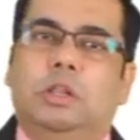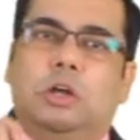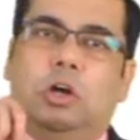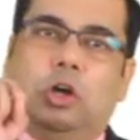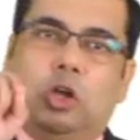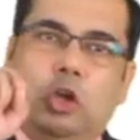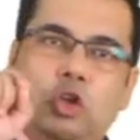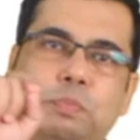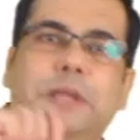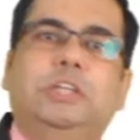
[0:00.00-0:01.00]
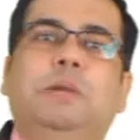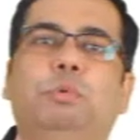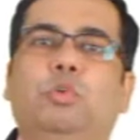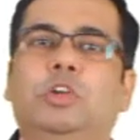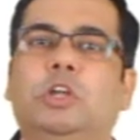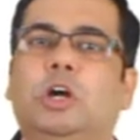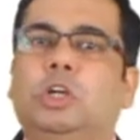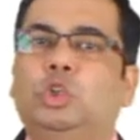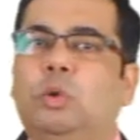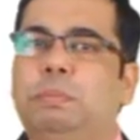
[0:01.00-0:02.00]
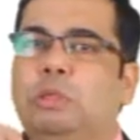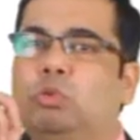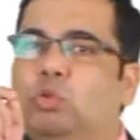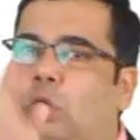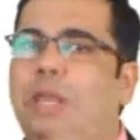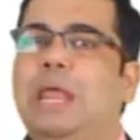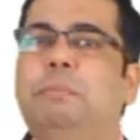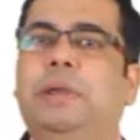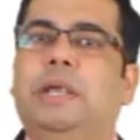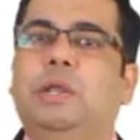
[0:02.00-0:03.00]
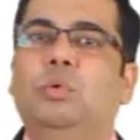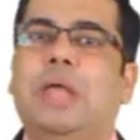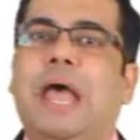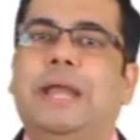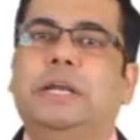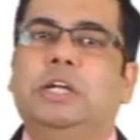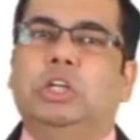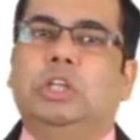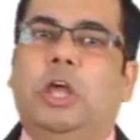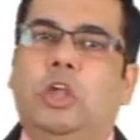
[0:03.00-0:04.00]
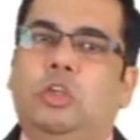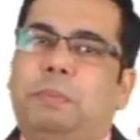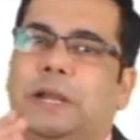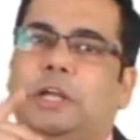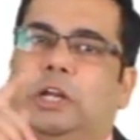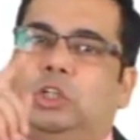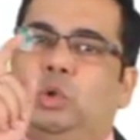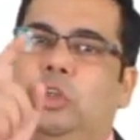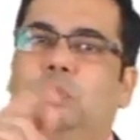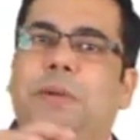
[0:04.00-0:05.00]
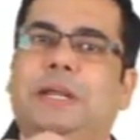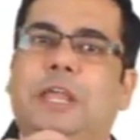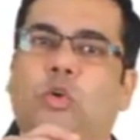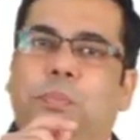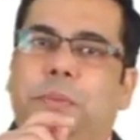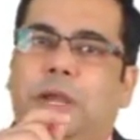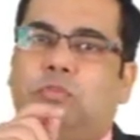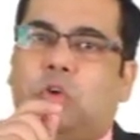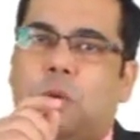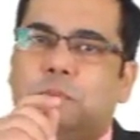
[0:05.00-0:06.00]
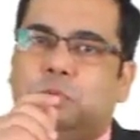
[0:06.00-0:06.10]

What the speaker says: The inspection procedure should be so elaborative that the inspector should inspect the equipment from